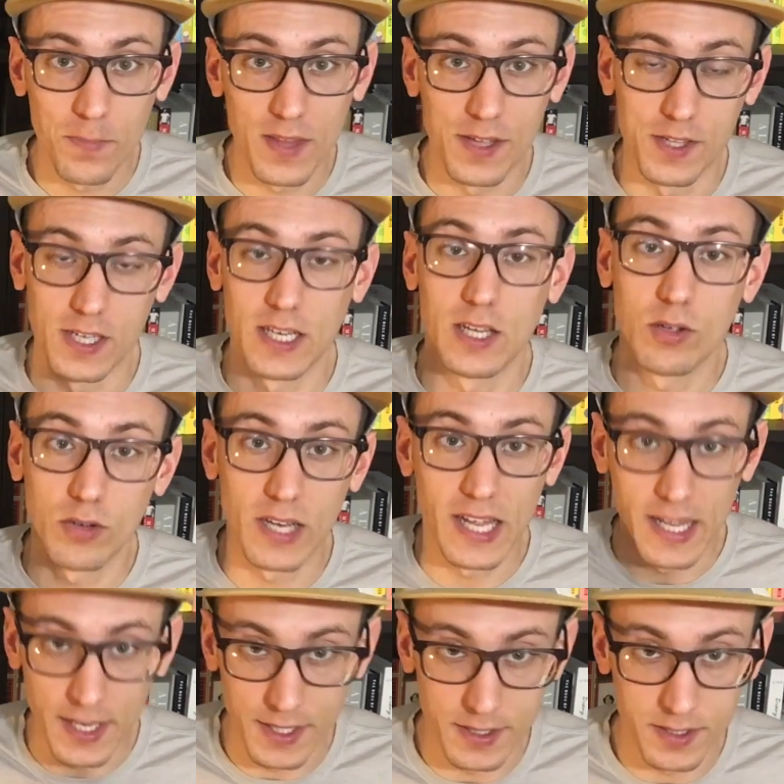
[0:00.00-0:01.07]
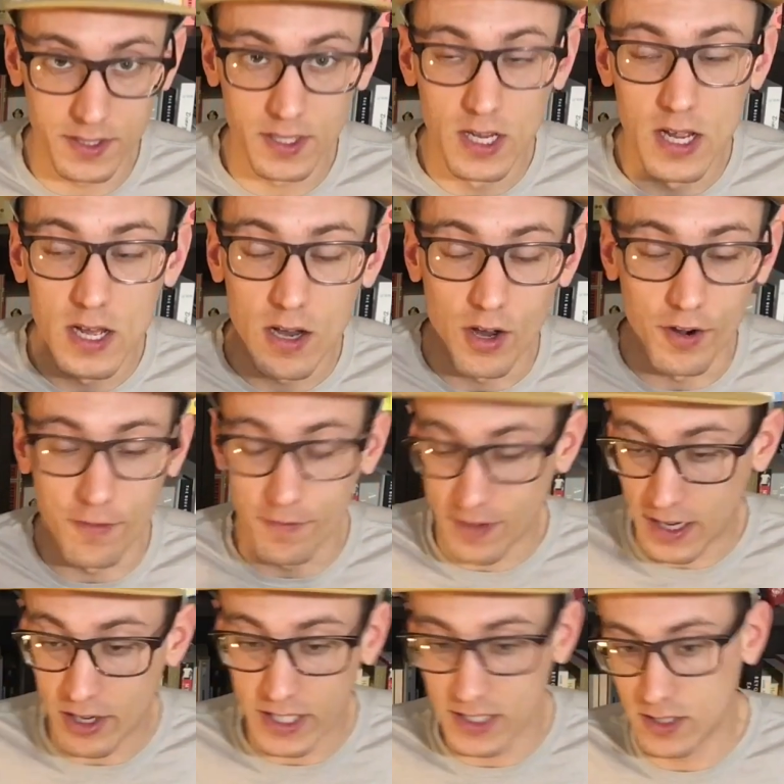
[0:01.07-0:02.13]
And then Yiyun ends on a
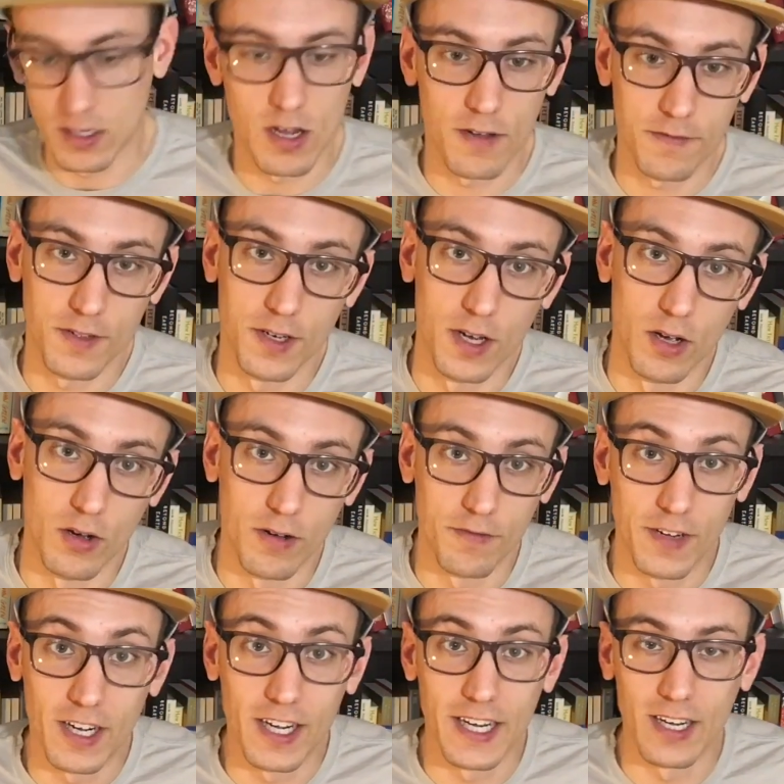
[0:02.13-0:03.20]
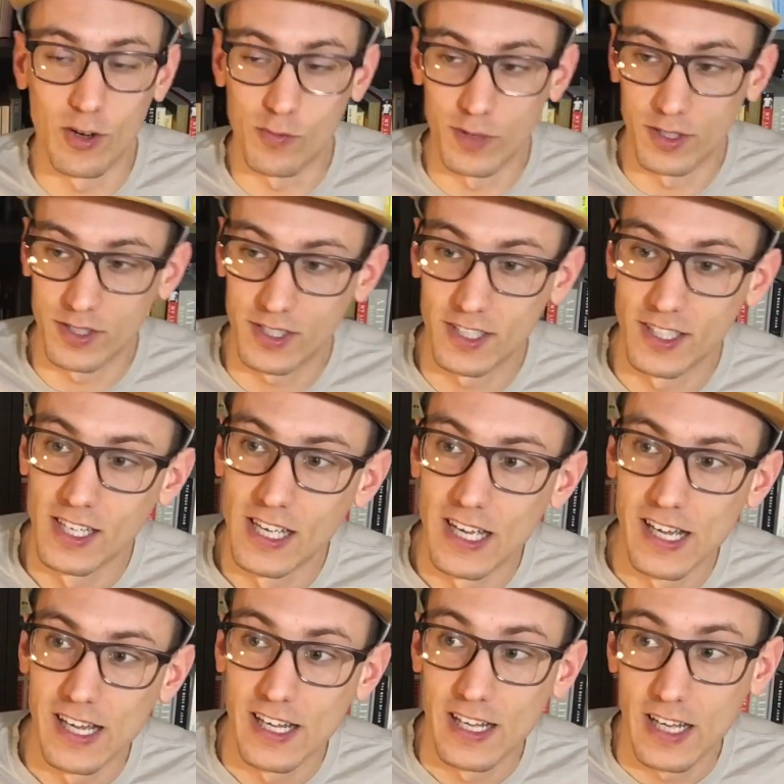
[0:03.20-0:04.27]
very soft note, a very almost,
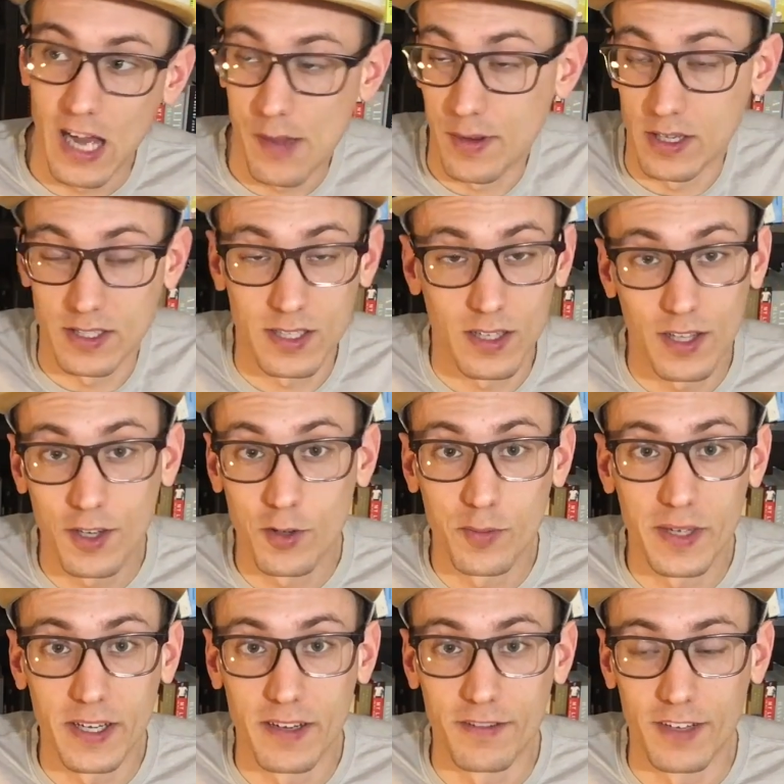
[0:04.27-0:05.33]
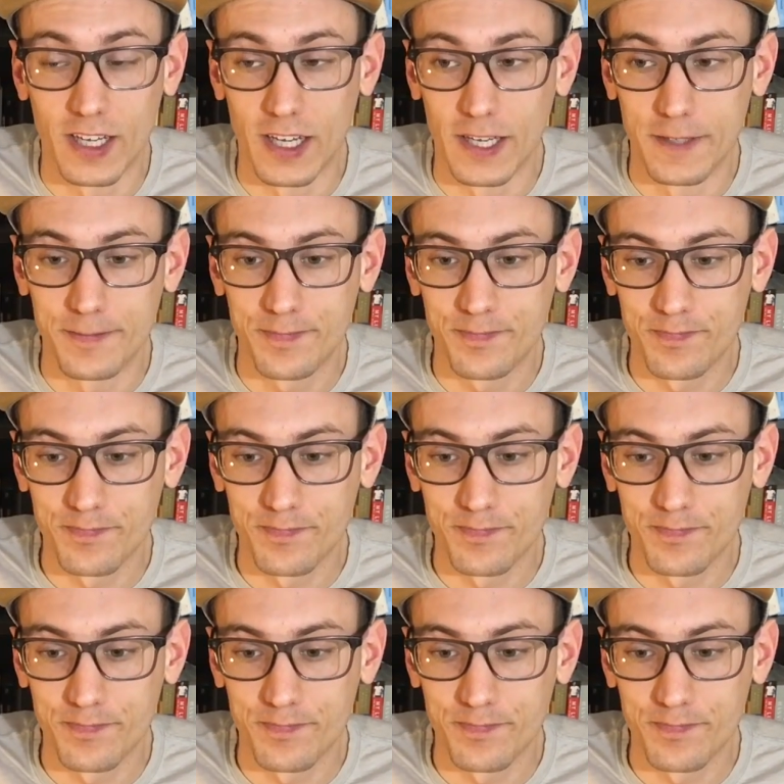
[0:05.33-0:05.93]
I mean, it's a little bit of a,